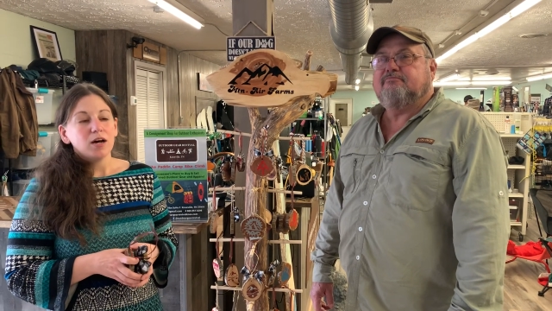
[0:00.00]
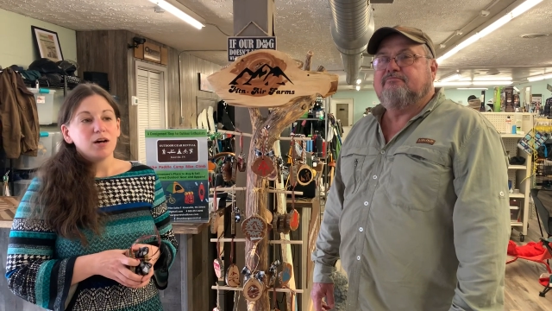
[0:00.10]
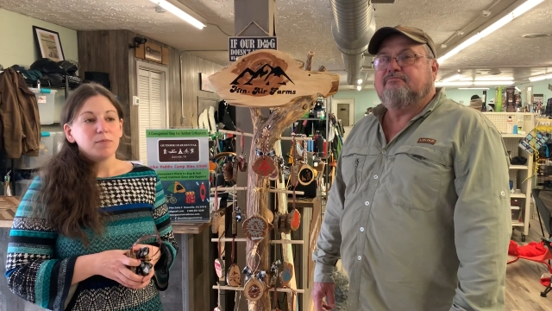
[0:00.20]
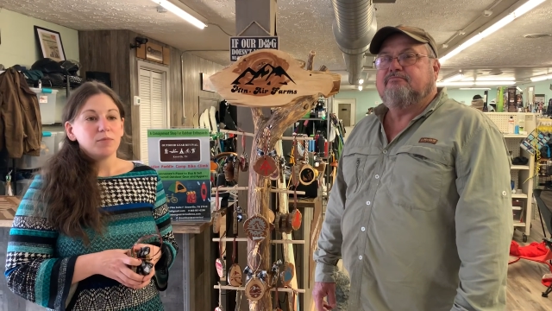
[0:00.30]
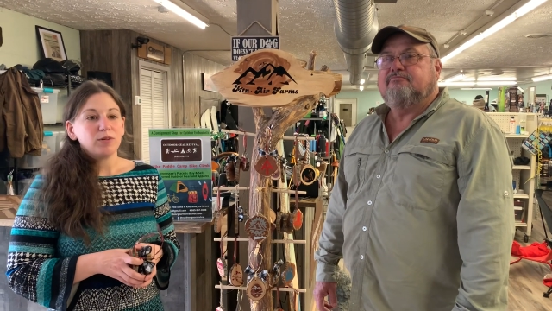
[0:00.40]

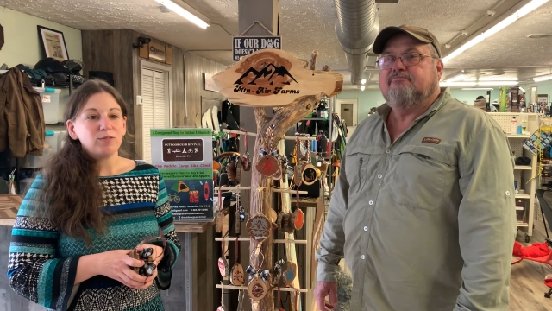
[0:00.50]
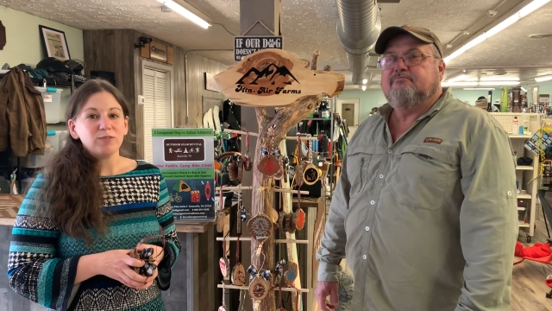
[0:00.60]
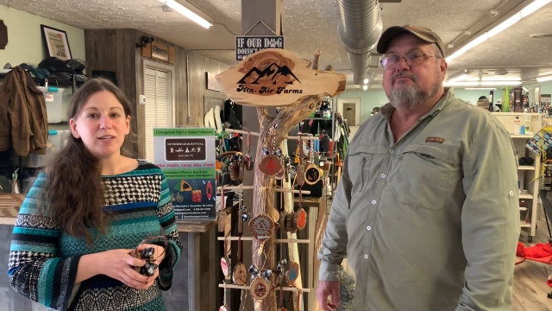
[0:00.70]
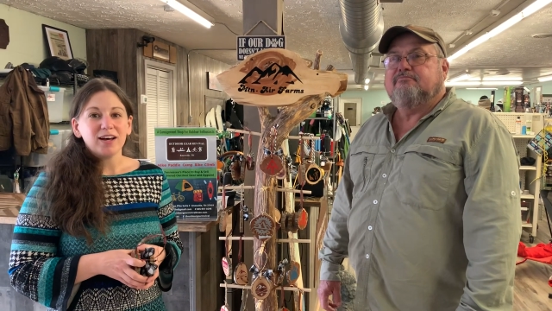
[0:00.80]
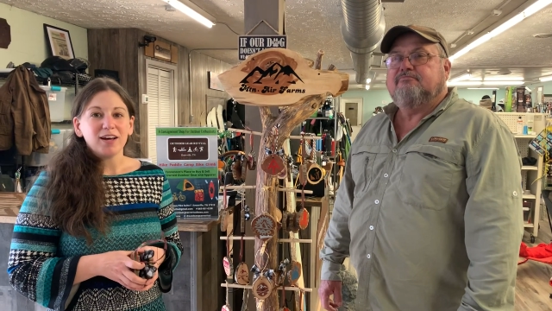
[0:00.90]
Speaker 1: Um, we've
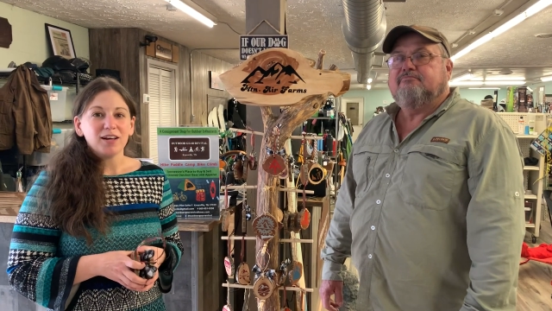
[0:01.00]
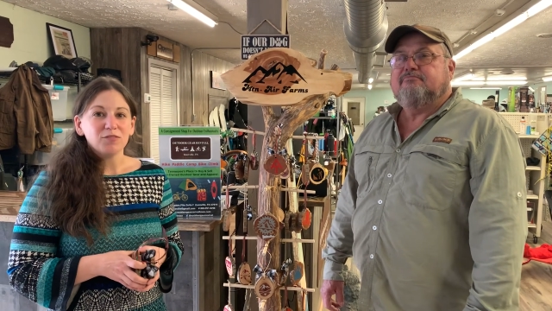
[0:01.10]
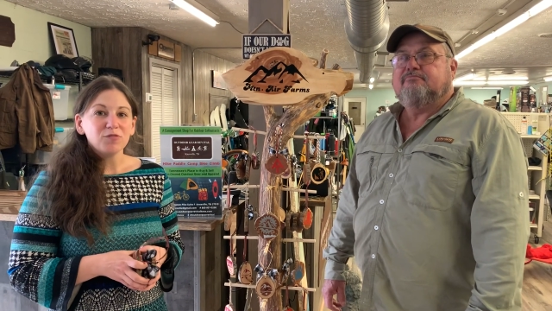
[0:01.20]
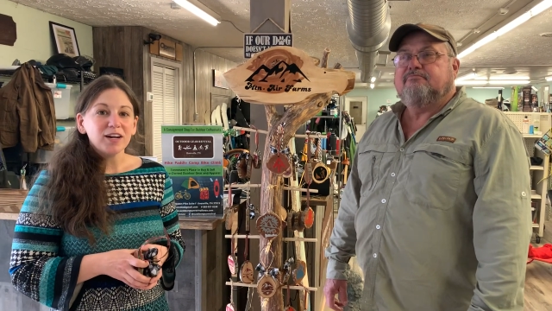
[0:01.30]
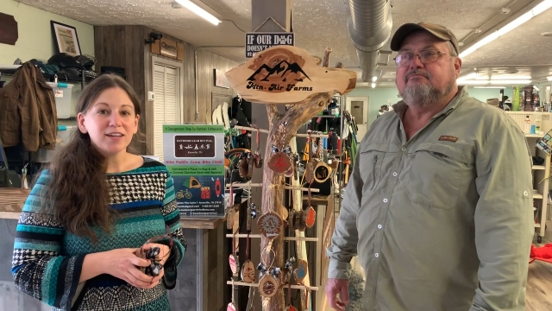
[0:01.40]
even
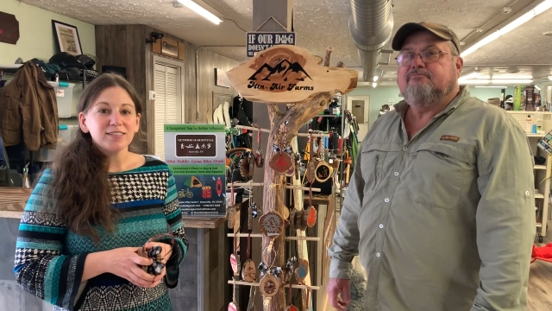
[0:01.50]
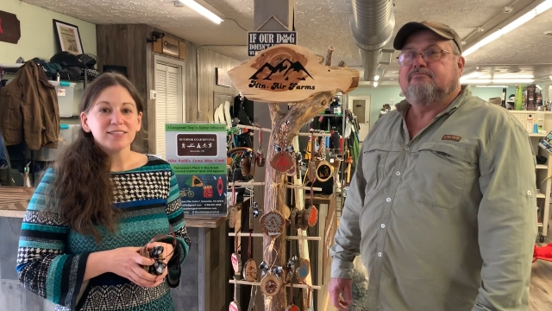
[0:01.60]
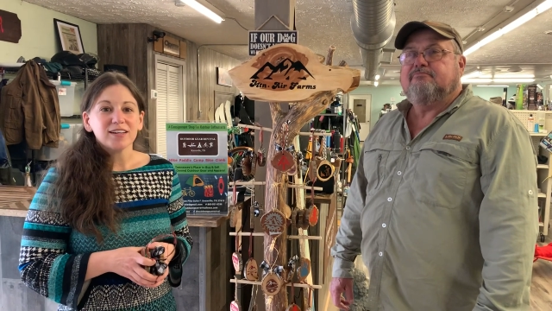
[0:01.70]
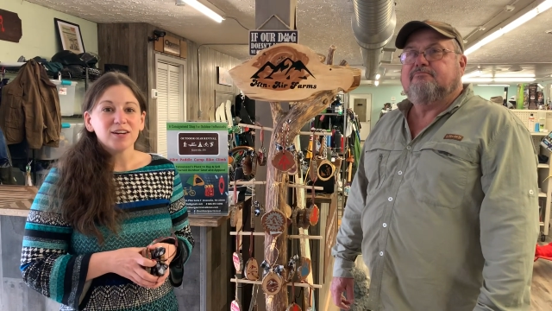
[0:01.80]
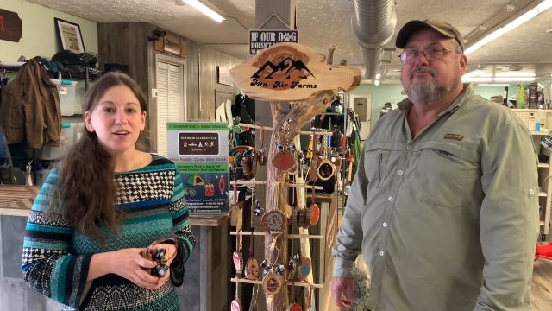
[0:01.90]
had
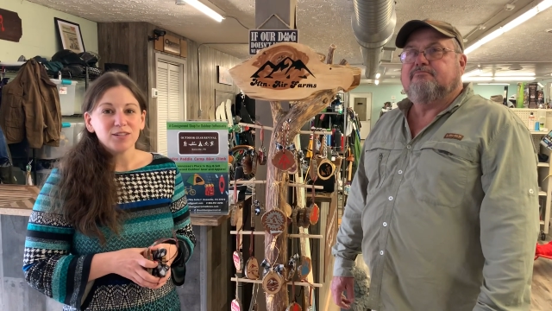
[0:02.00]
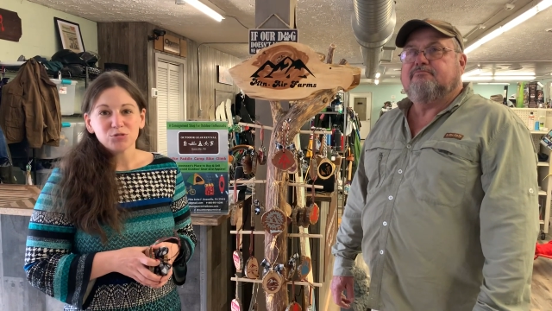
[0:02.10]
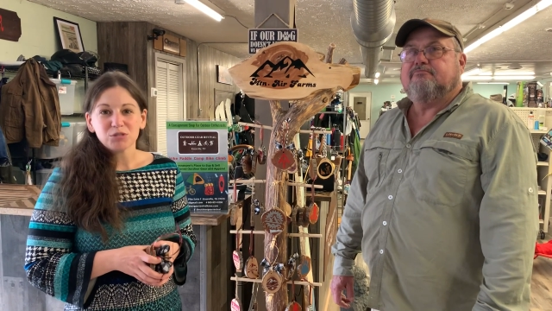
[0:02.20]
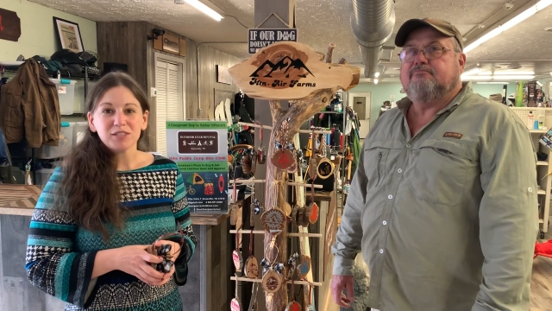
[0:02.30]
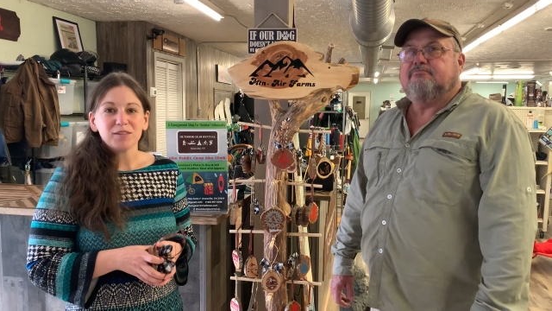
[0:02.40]
friends that are
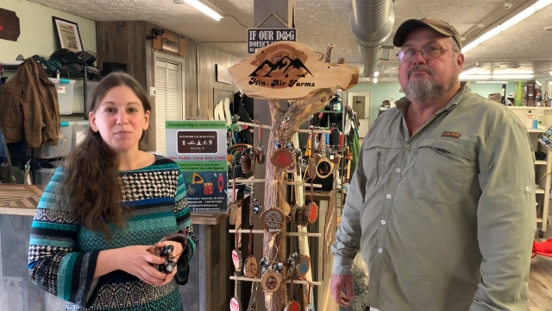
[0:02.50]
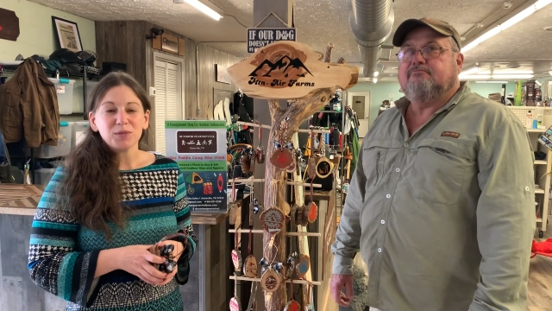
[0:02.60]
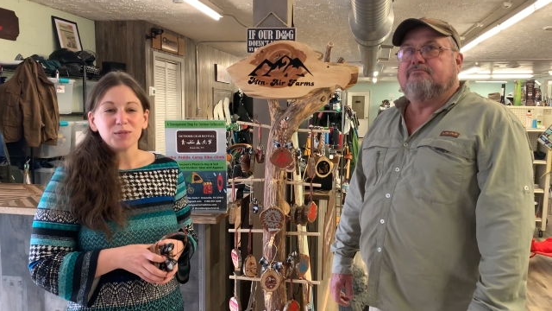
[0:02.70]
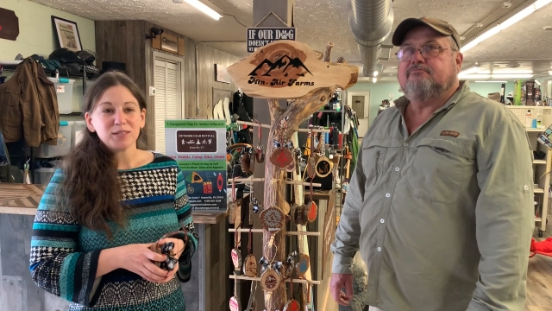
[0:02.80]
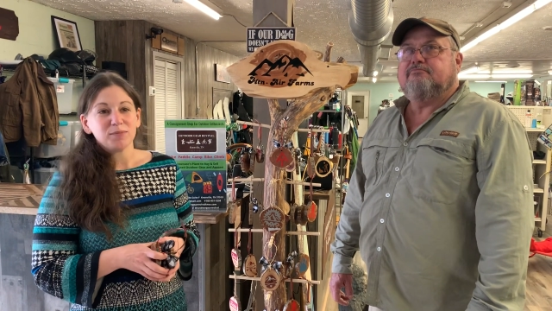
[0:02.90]
interested in
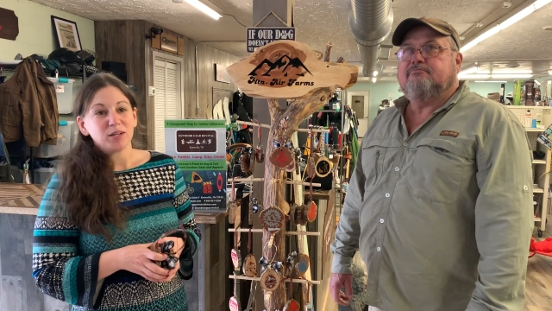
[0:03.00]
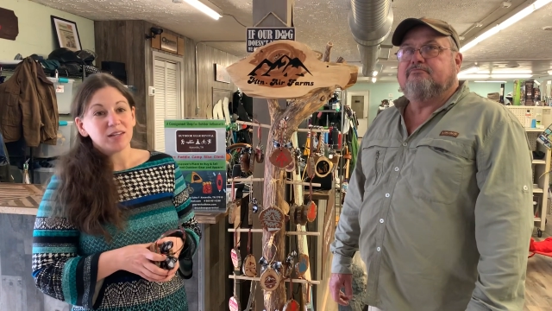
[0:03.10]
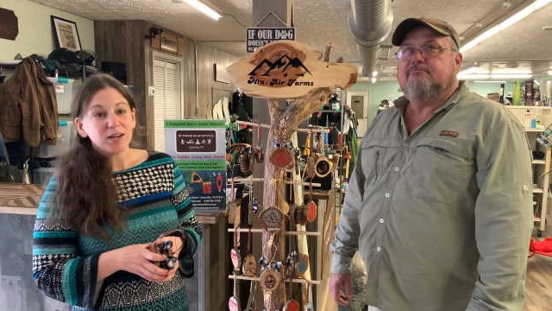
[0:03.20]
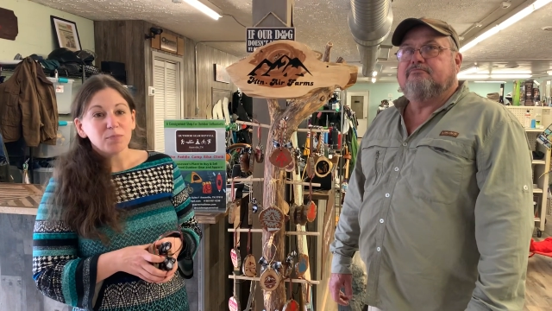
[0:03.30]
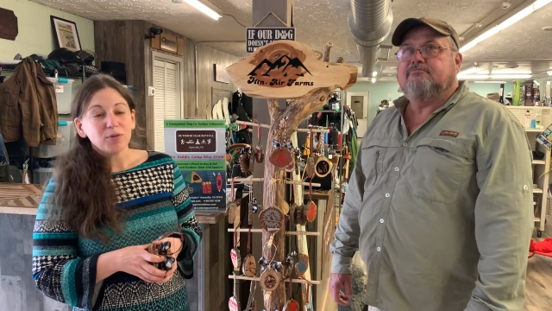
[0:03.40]
building them on their